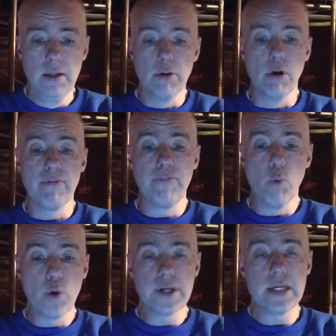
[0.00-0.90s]
There are
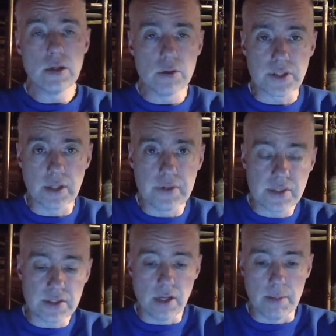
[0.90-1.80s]
4 years on
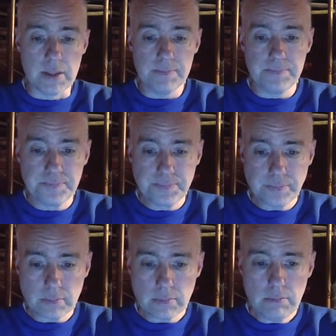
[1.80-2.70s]
this assignment.
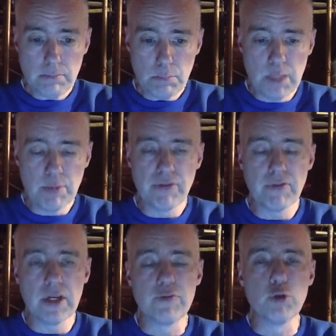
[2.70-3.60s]

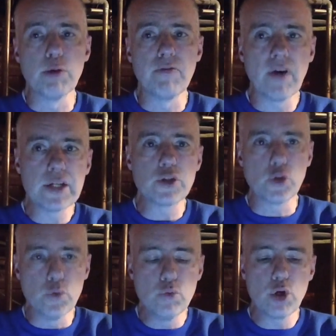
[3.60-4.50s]
If you provide
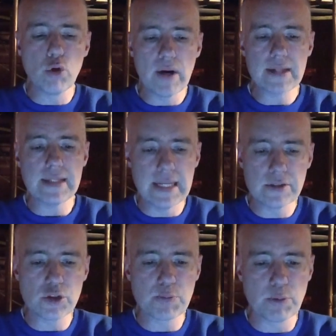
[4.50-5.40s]
2 correct
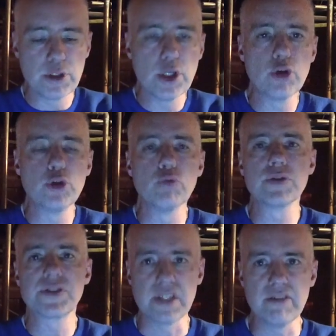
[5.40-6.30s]
answers per year, you'll
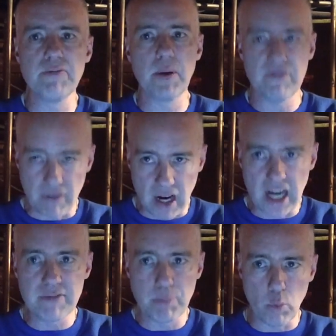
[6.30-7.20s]
receive
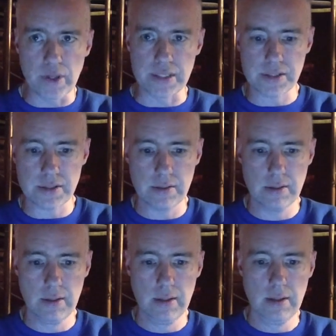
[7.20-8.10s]
5 points,
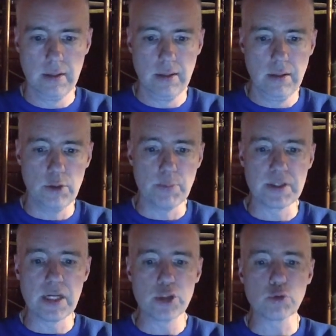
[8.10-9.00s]
with a
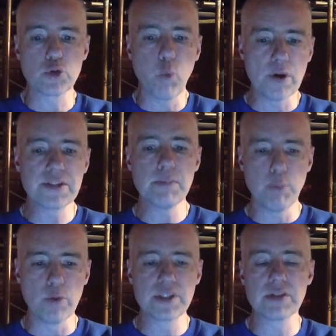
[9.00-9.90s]
potential 20
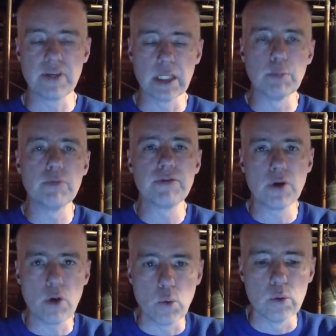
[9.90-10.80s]
points available for
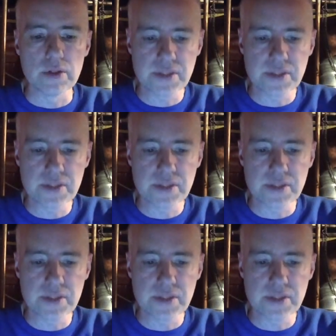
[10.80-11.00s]
the whole